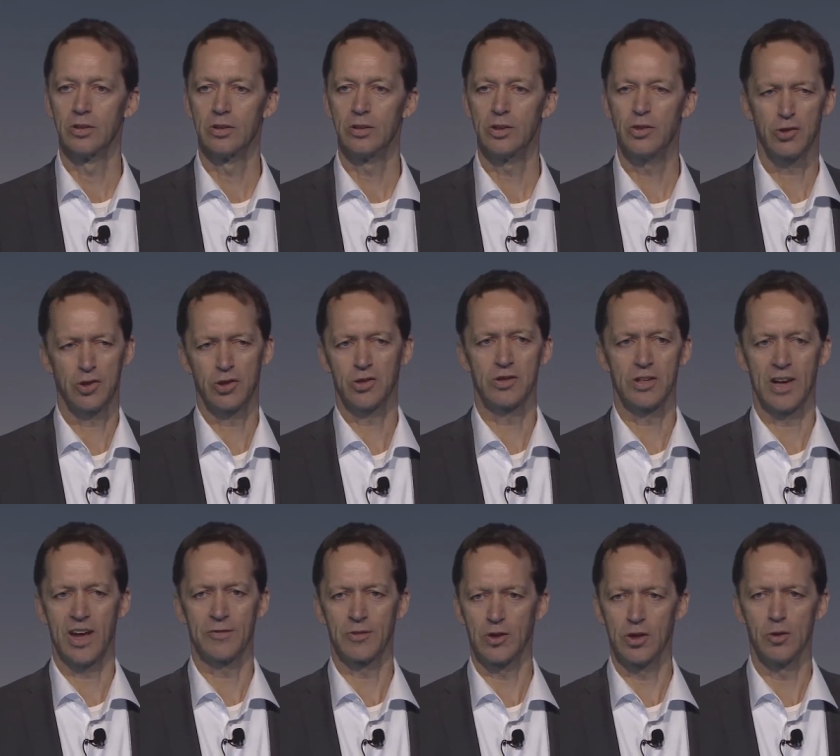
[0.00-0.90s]
You shouldn't
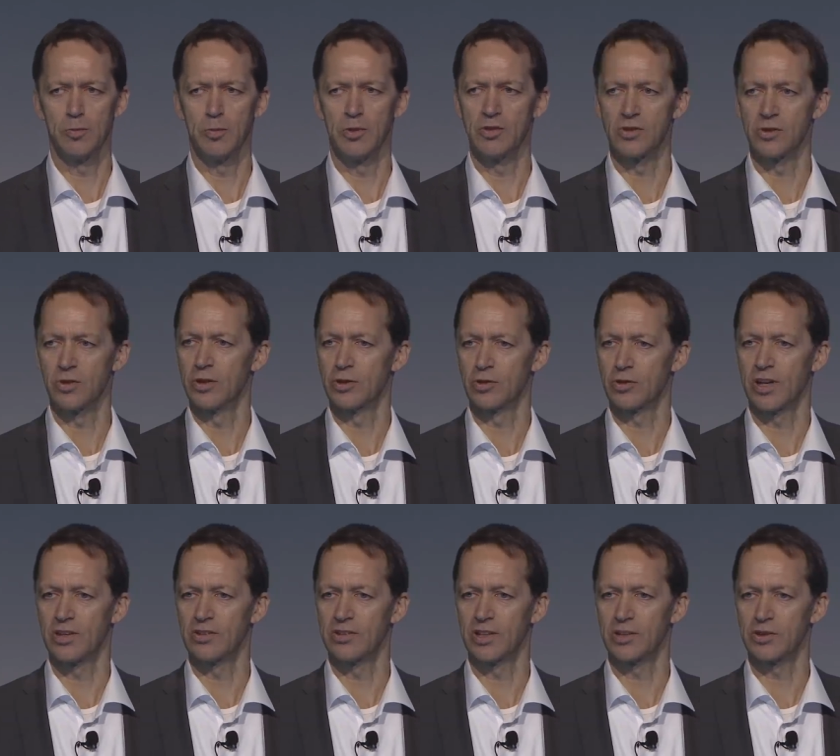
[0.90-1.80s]
have humans doing
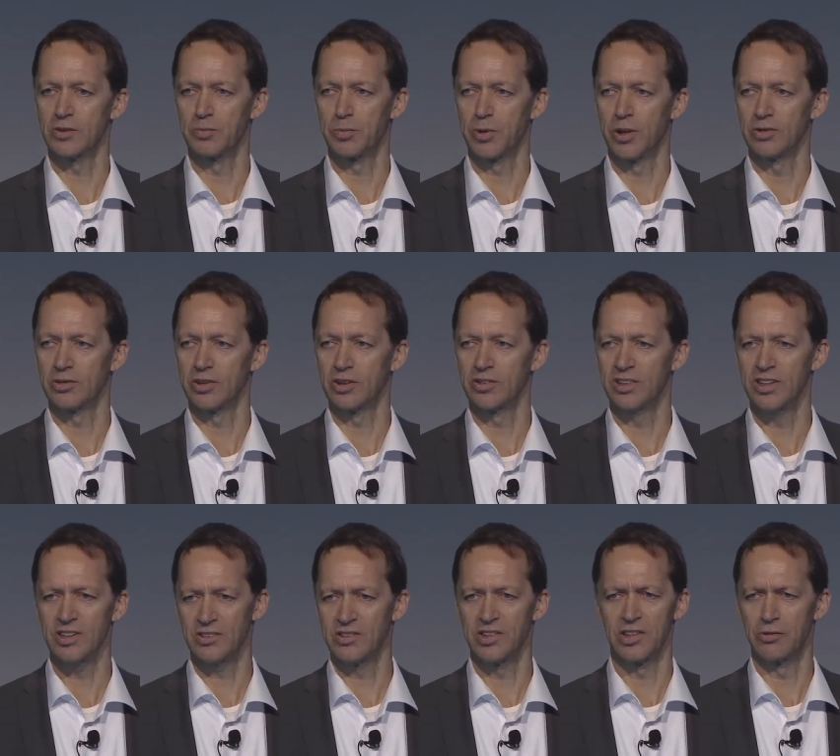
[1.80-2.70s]
transaction processing.
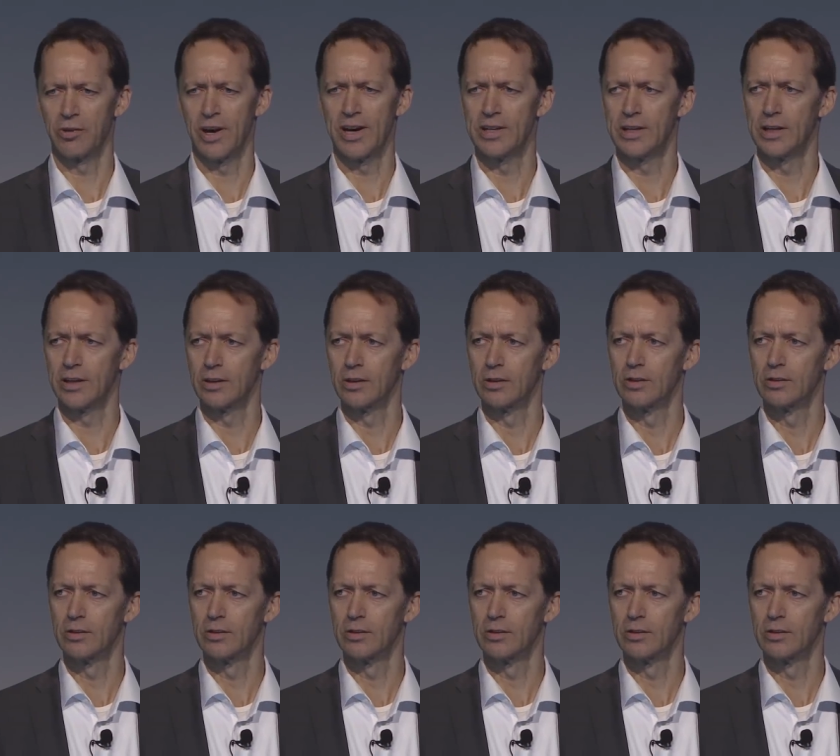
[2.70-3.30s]
It's degrading.